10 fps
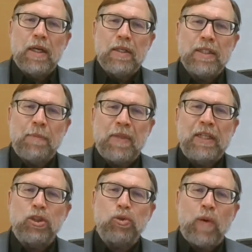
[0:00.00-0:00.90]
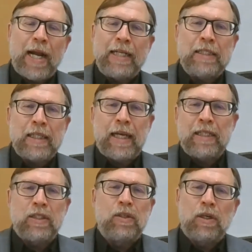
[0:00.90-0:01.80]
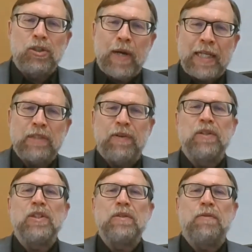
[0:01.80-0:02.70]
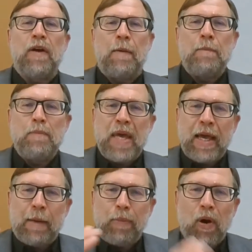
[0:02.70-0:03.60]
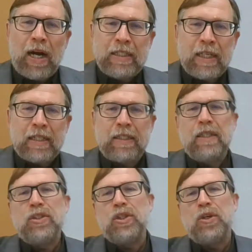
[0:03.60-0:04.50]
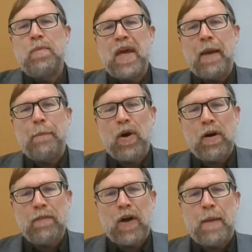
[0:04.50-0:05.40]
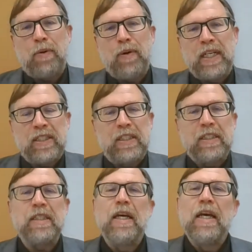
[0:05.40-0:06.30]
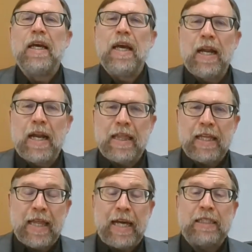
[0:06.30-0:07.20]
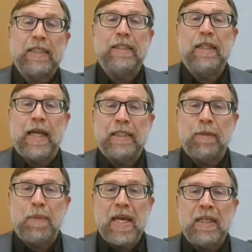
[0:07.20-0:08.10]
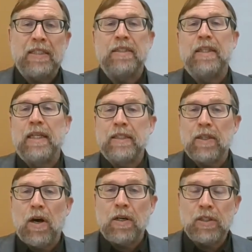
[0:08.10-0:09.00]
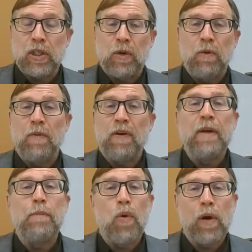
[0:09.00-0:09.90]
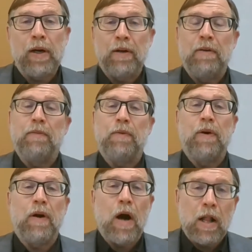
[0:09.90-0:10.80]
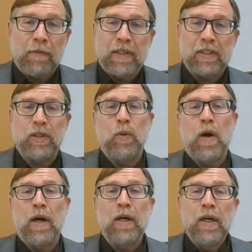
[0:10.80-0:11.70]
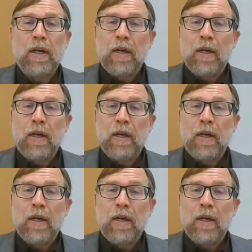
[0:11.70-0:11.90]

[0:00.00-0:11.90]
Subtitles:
something translates or transfers from being a project to being part of operations. And I think that's a piece that's also very important for all of us who are